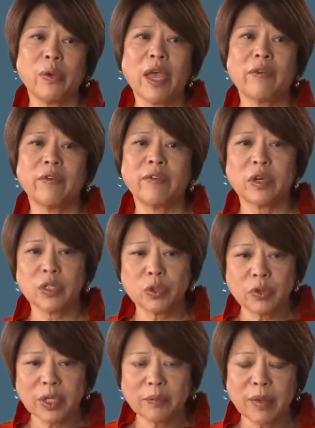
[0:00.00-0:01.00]
have a very
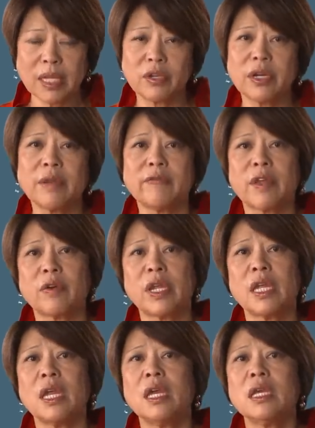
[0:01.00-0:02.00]
strict mother and
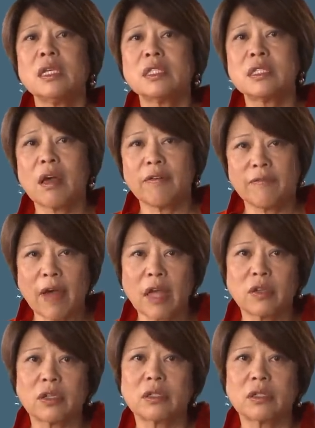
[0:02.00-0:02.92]
very soft father.